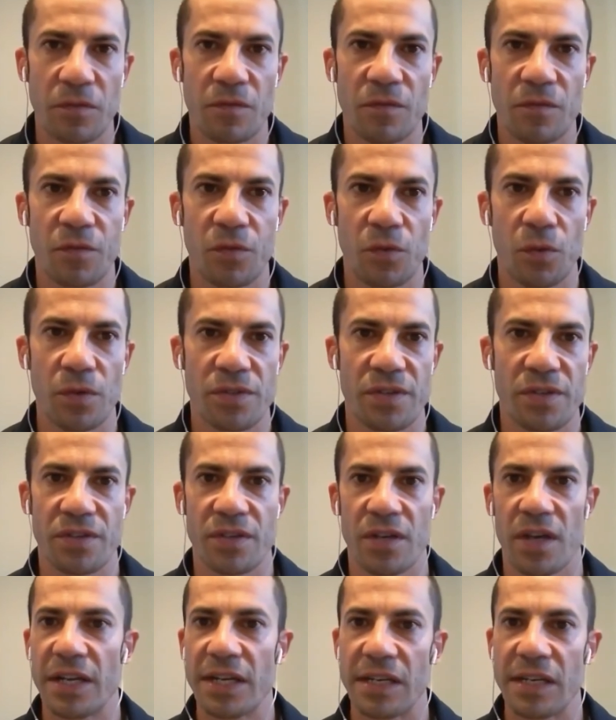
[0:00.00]
for
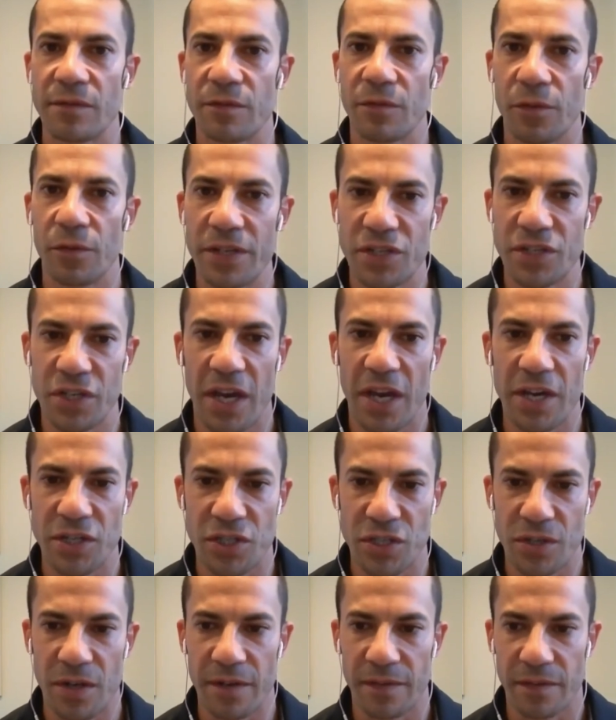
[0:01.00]
society and for
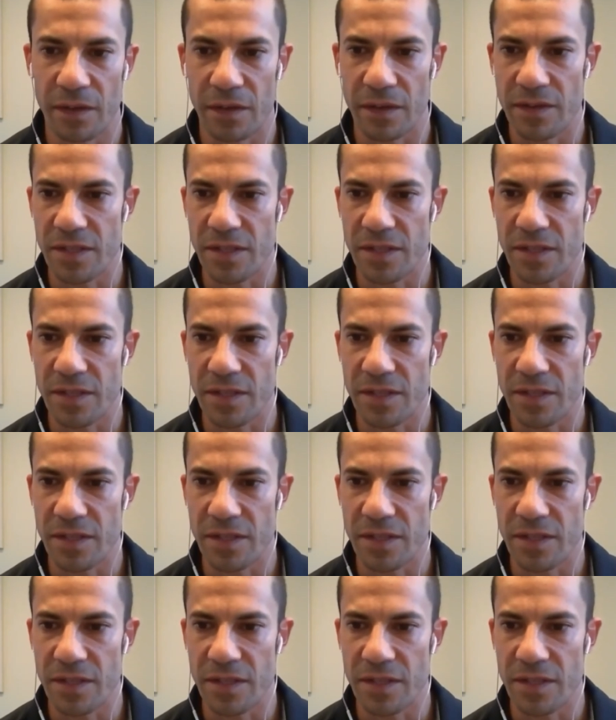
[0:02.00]
education, I think,